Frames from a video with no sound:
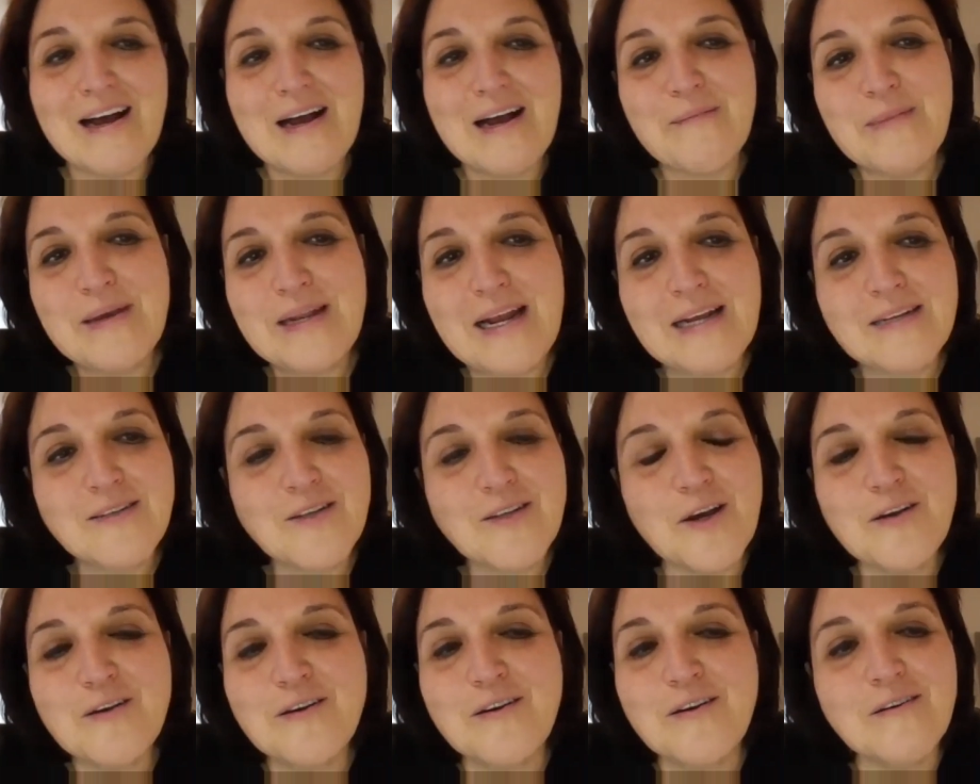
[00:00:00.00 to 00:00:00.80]
I mean, I
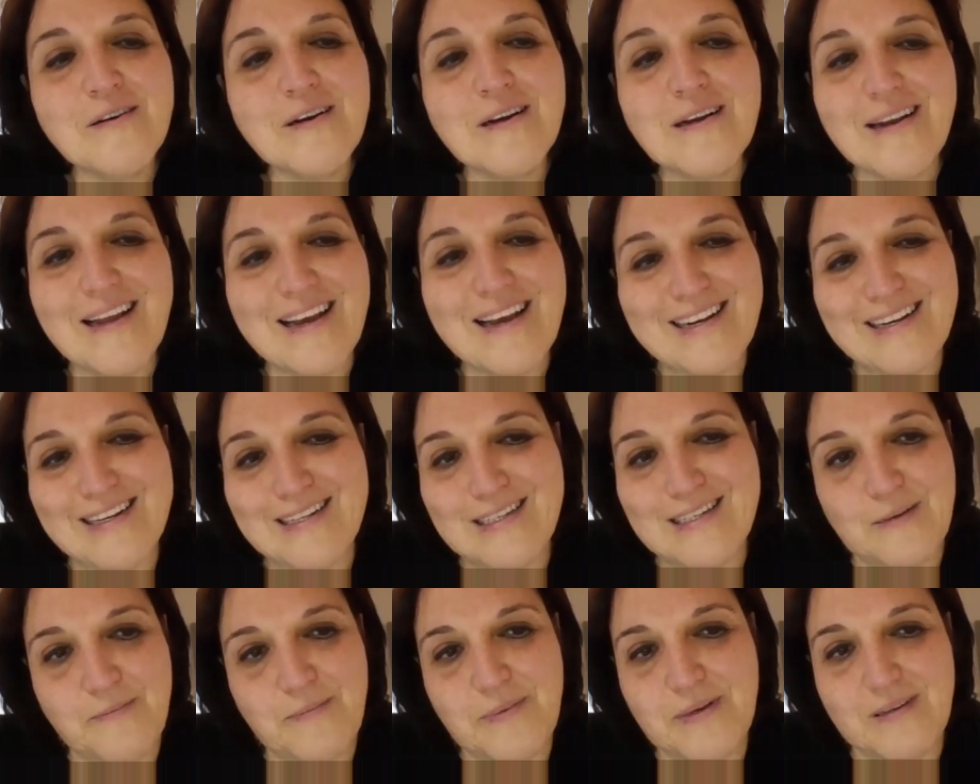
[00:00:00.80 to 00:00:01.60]
yeah. don't look like
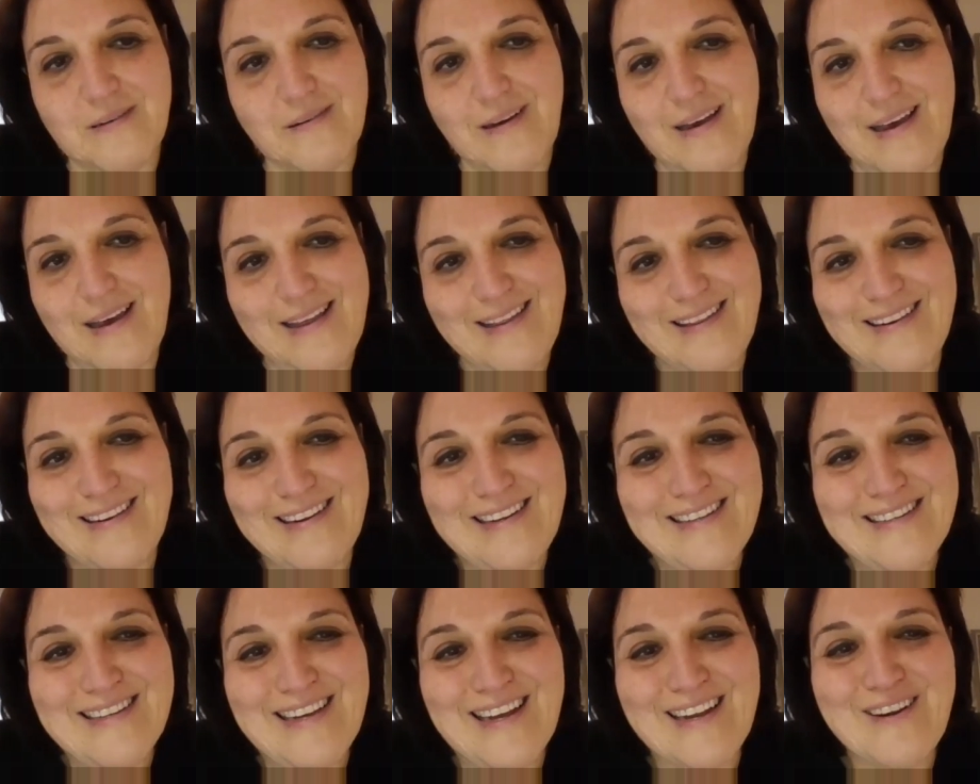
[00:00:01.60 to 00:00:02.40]
a typical
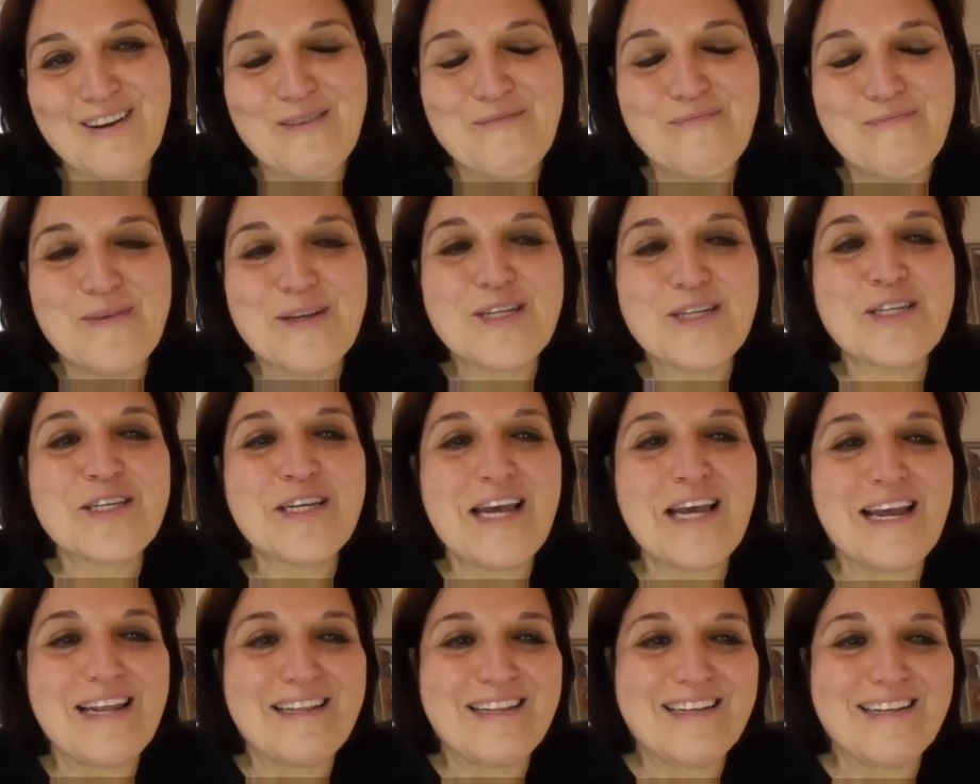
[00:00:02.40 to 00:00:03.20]
athlete. I know
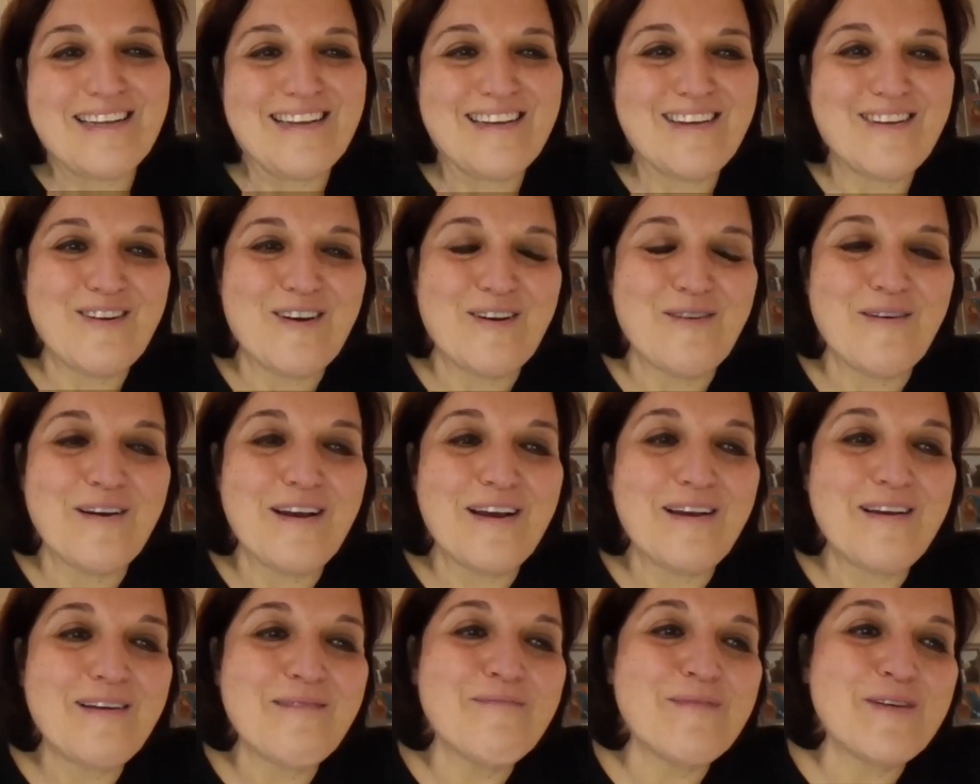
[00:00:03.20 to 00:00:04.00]
Mish had, the, you
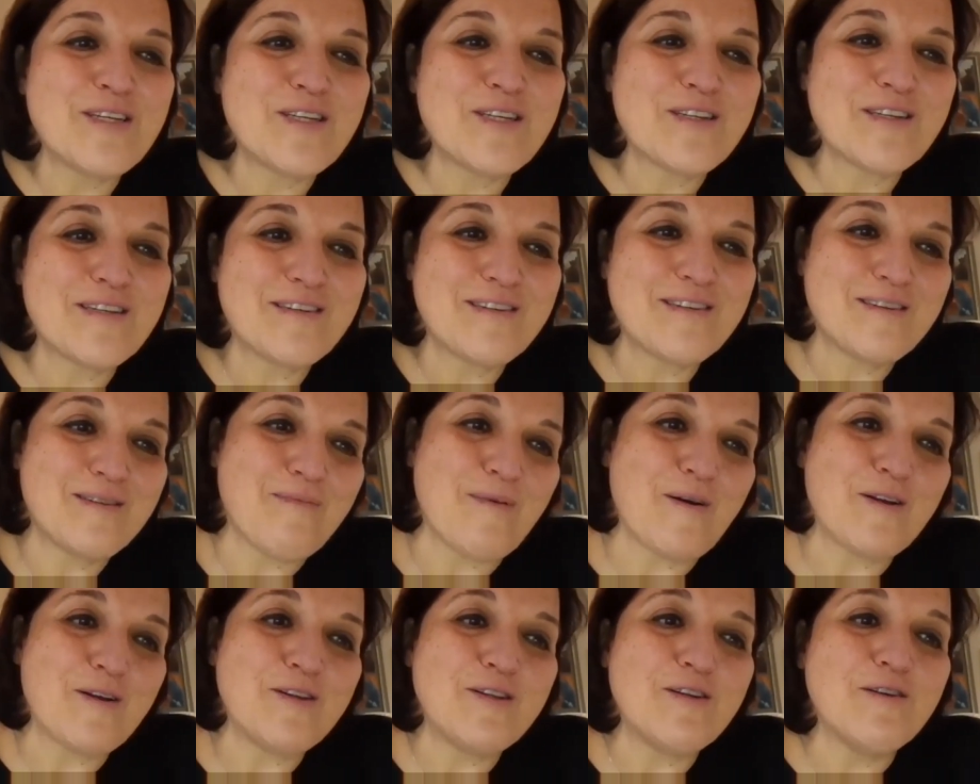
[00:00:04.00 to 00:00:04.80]
know, Mish
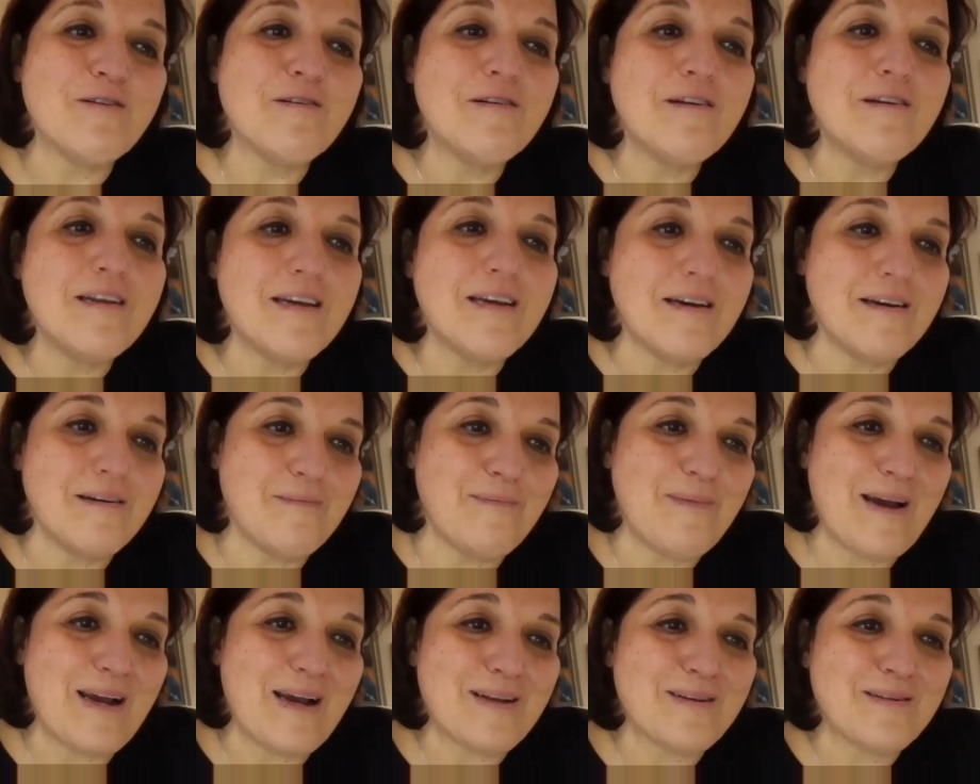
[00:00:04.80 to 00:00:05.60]
spoke to you
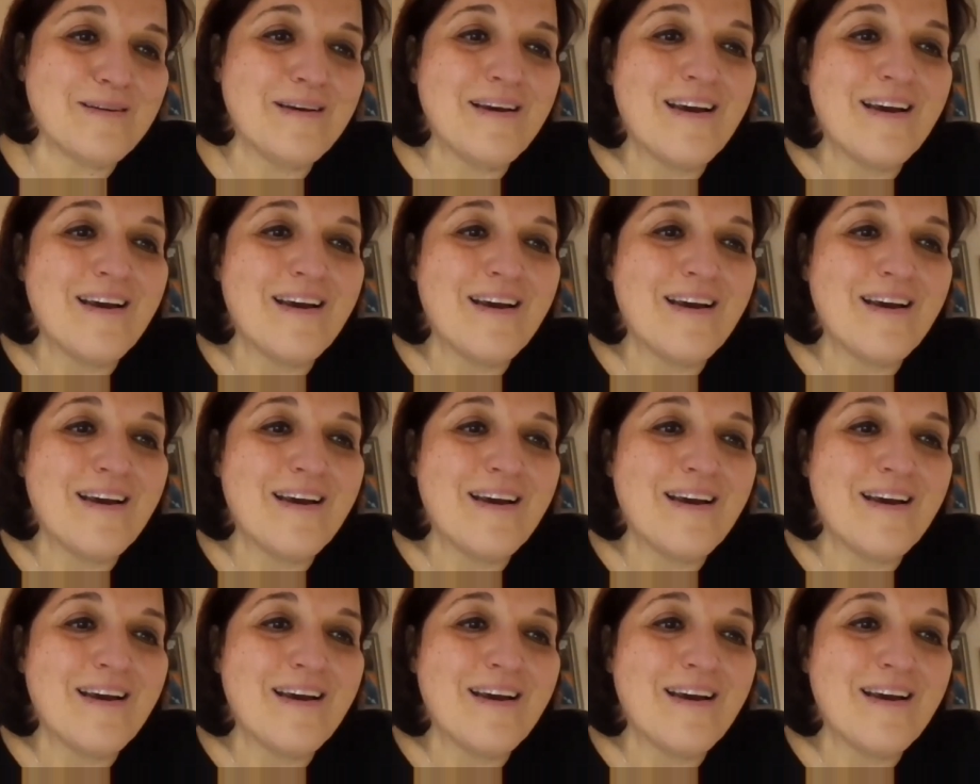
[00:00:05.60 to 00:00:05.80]
earlier about,